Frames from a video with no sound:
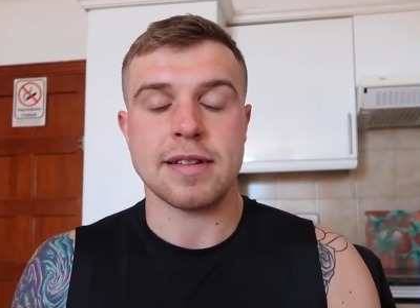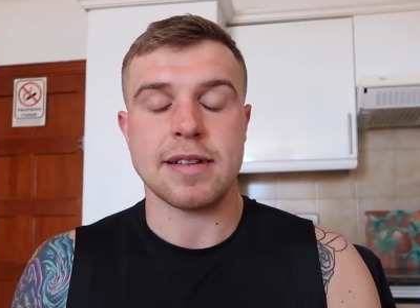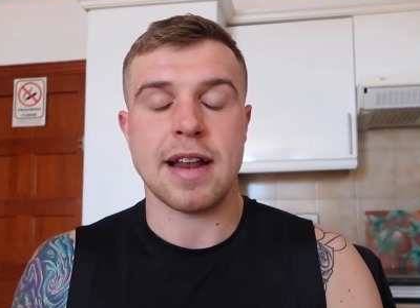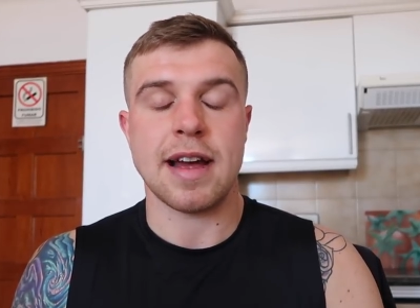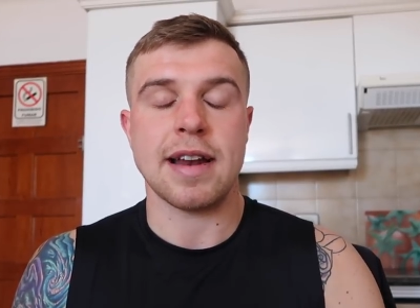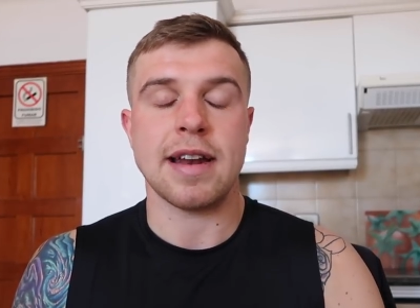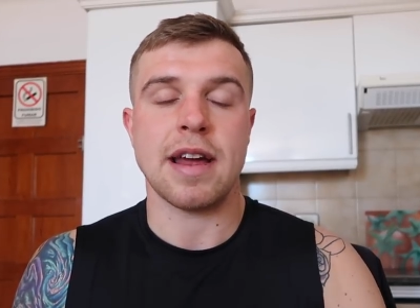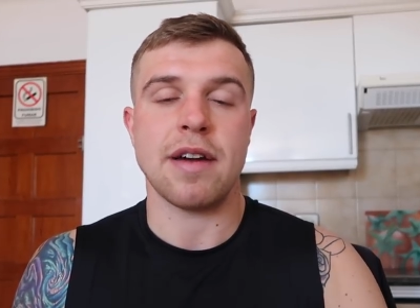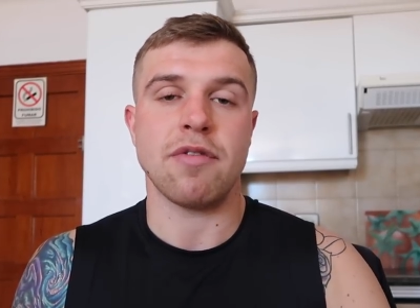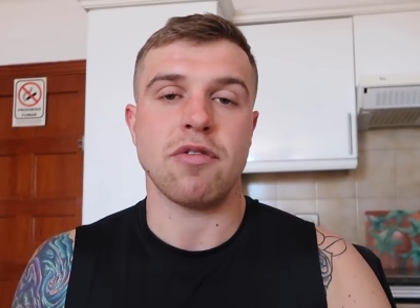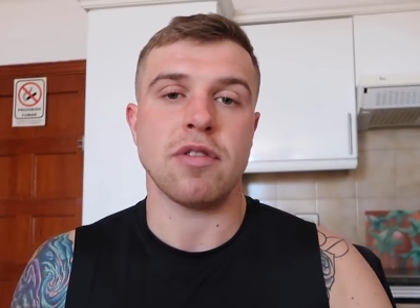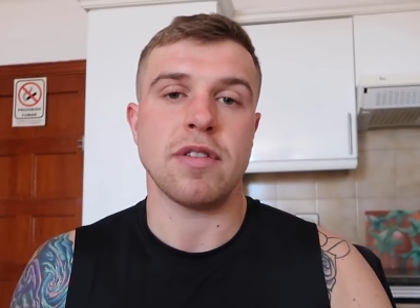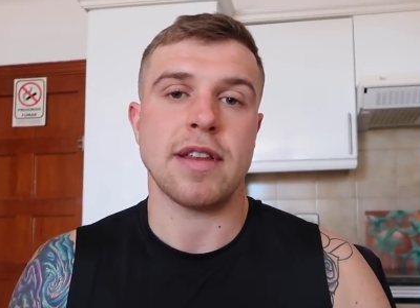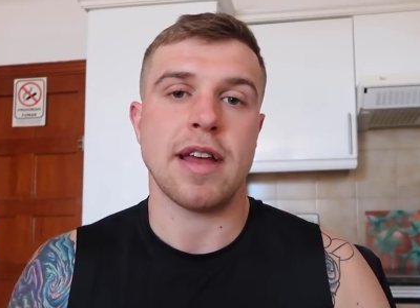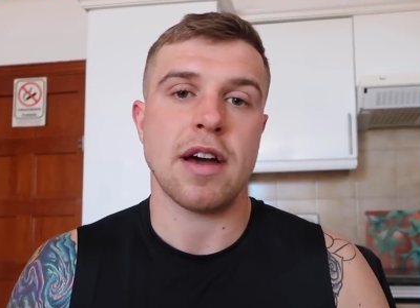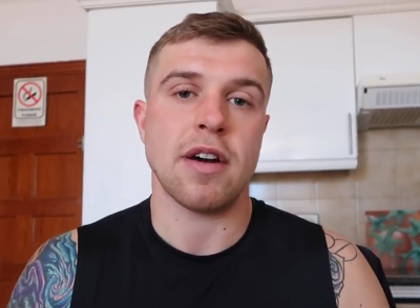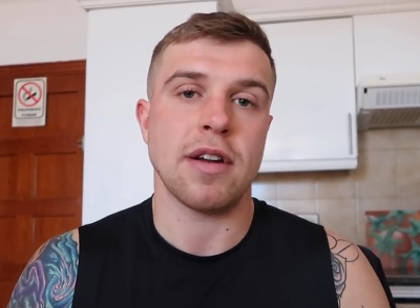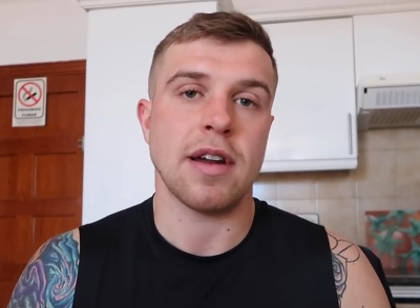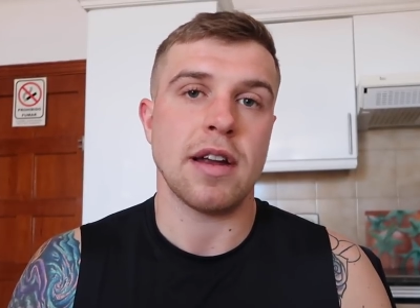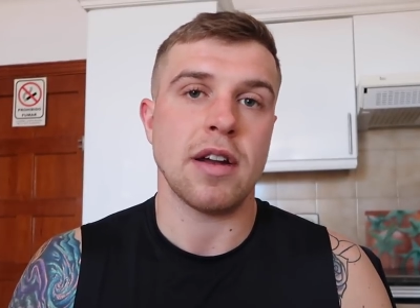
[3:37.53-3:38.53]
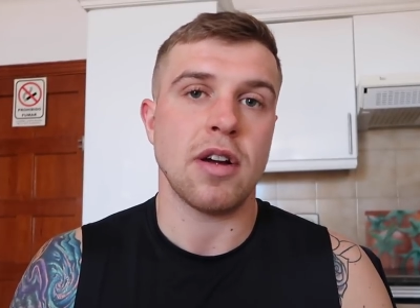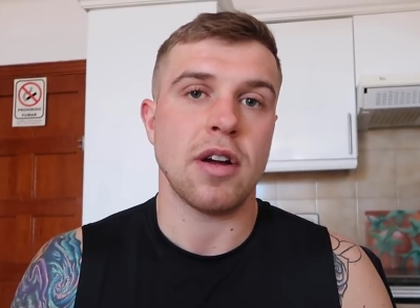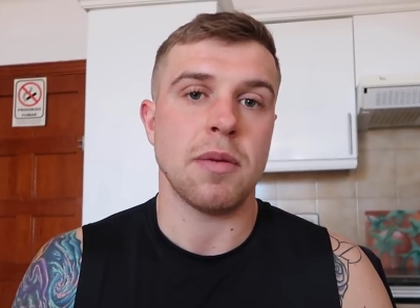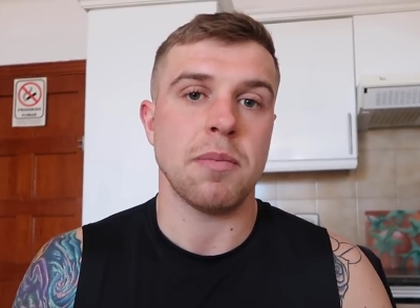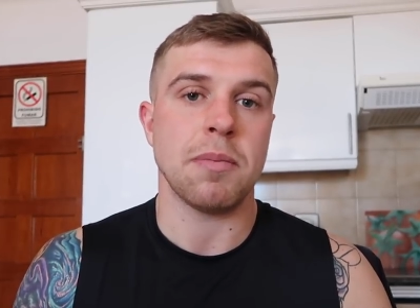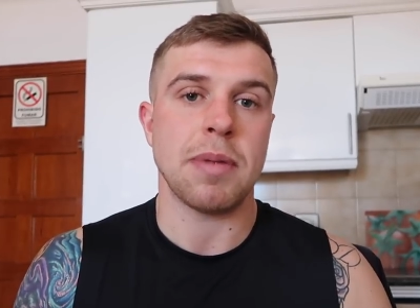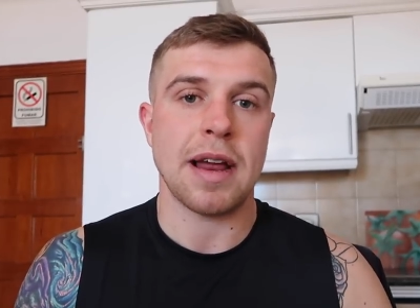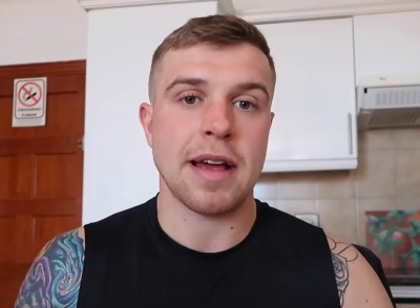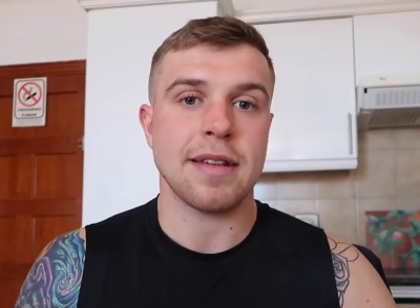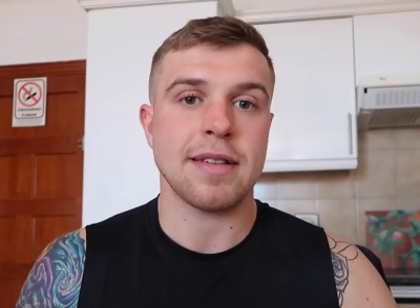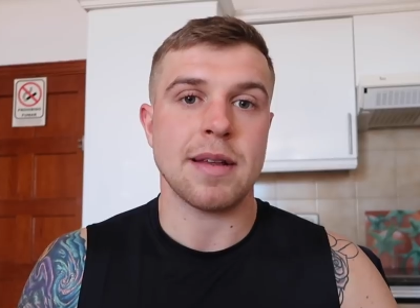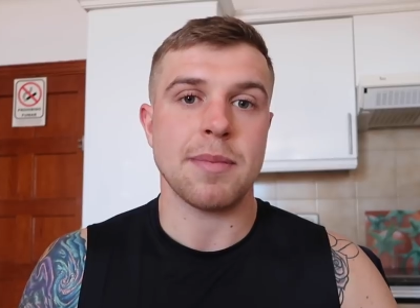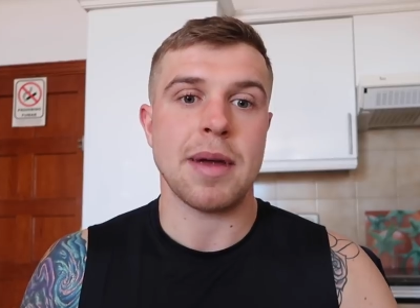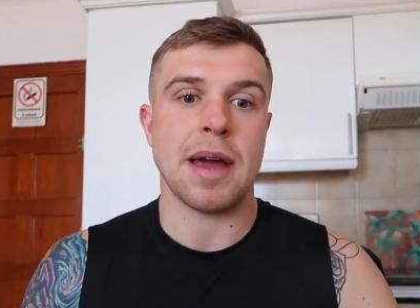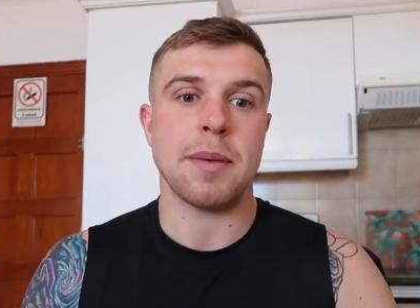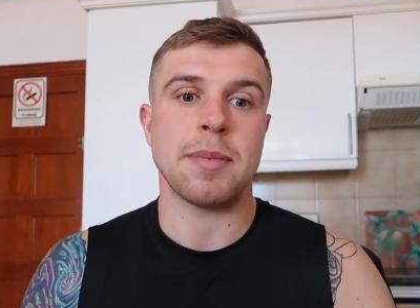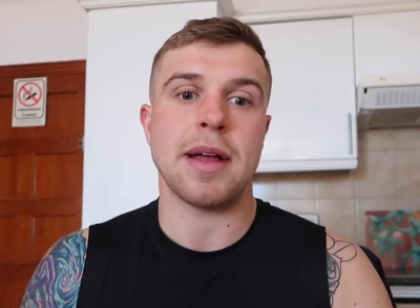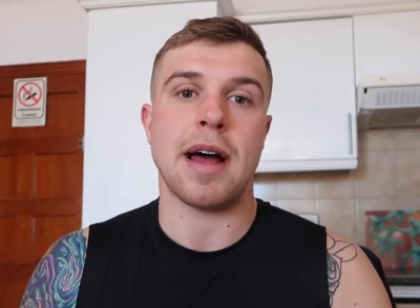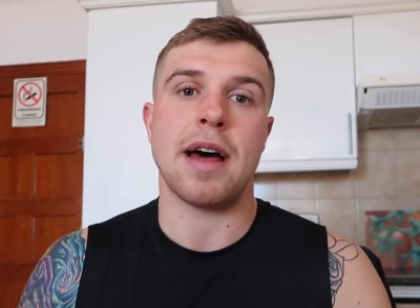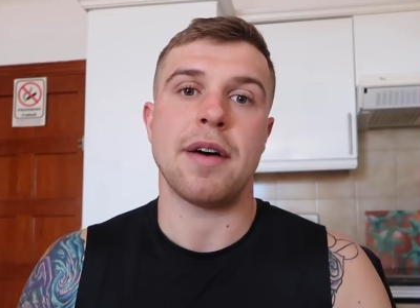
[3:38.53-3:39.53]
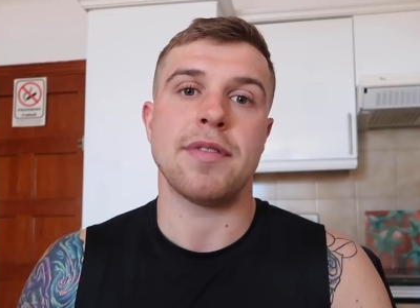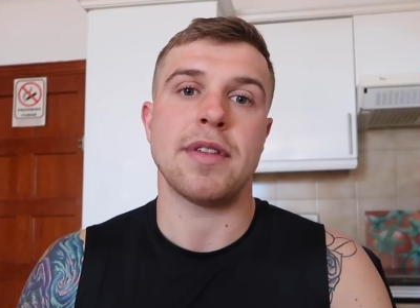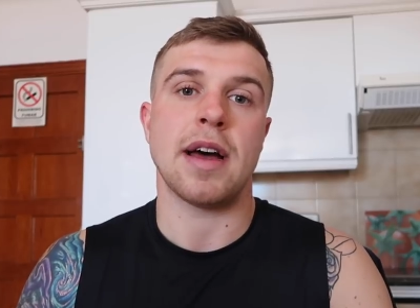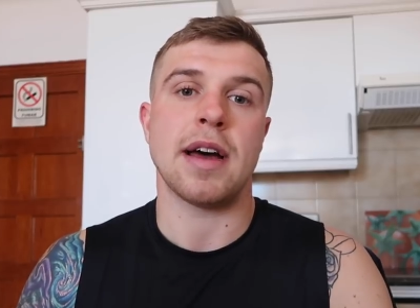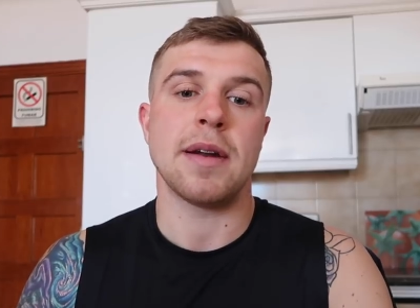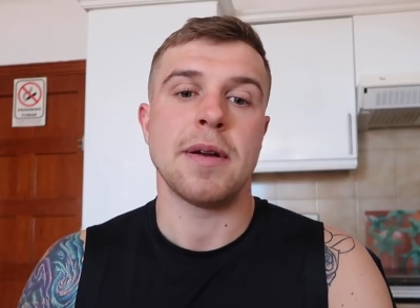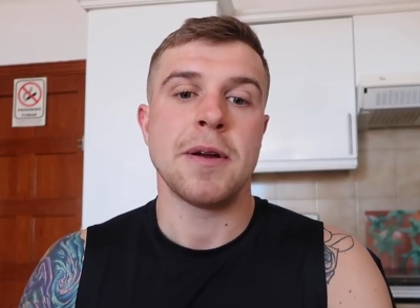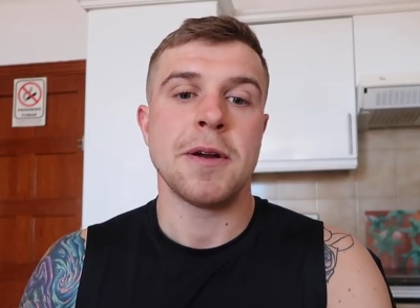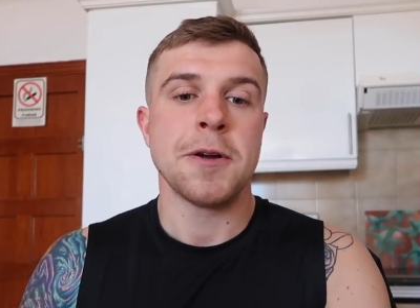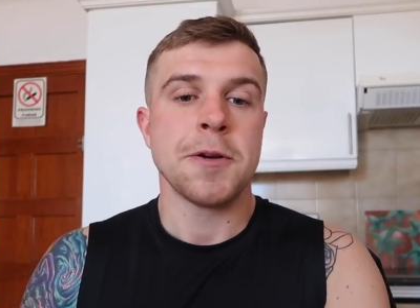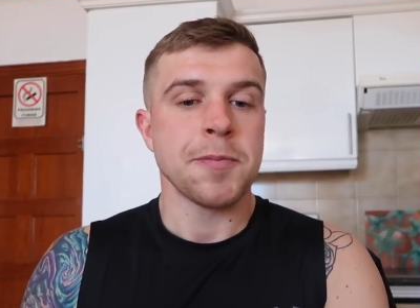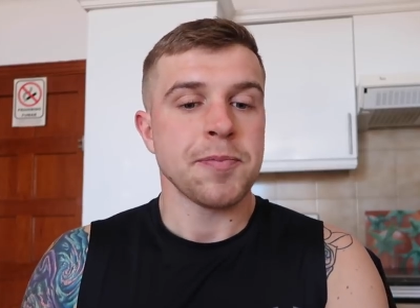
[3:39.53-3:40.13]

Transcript: letting everyone down, and I'm blessed to be able to have that.